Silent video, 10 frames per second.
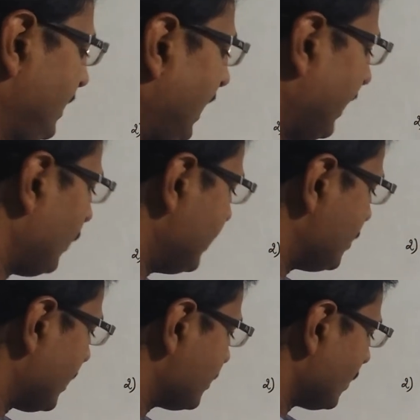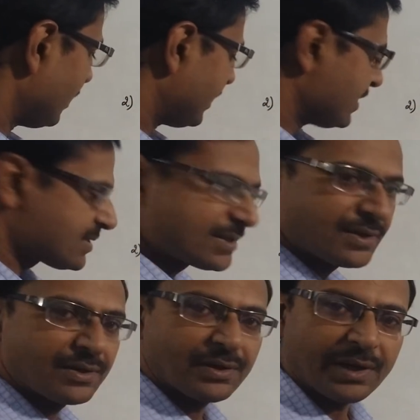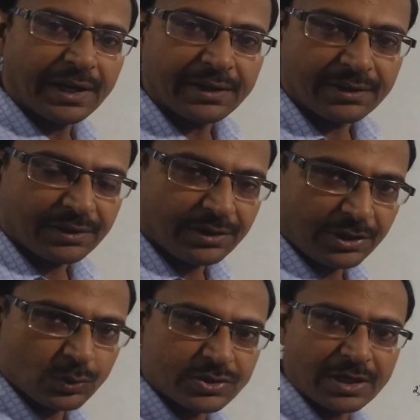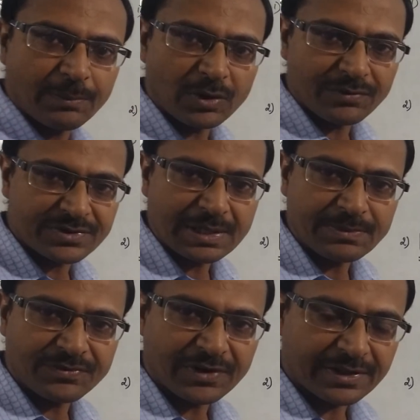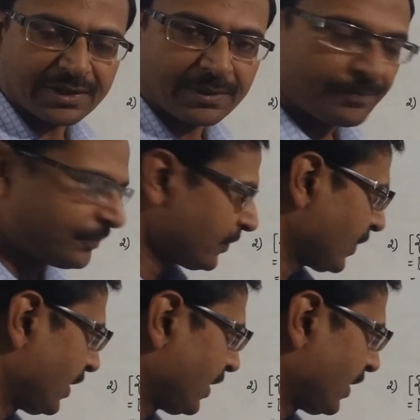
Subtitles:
Likewise you can solve this and reduce the number of steps further.